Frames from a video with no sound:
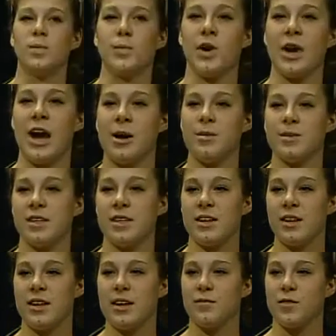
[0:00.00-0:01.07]
perhaps
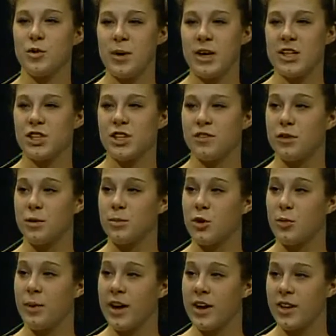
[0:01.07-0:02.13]
information from their
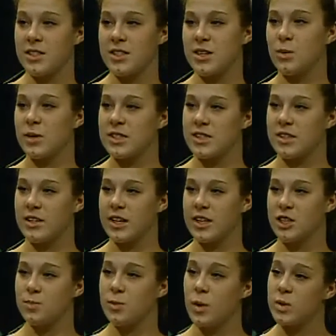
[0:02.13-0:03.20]
parents it wasn't
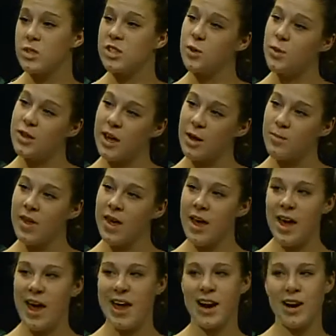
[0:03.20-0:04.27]
exposed to them,
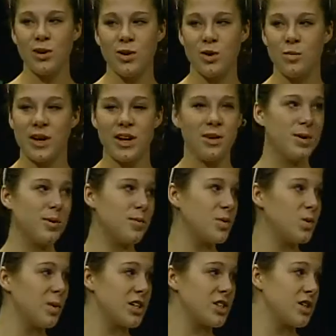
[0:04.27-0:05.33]
and I don't know many people
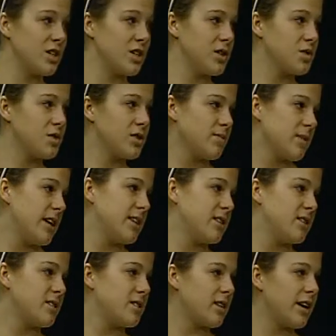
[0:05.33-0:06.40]
who watch the news. I
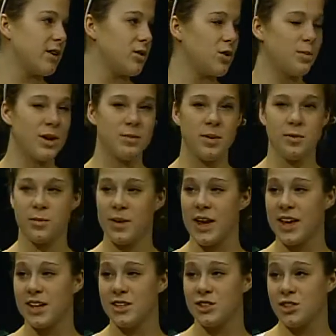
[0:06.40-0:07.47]
just I don't know many people my
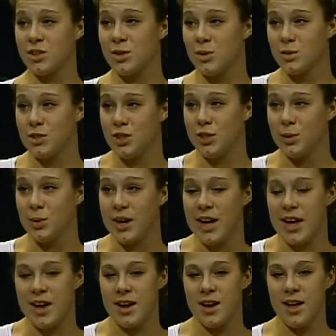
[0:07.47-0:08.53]
age who do,
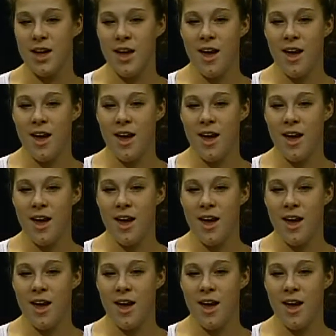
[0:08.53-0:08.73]
and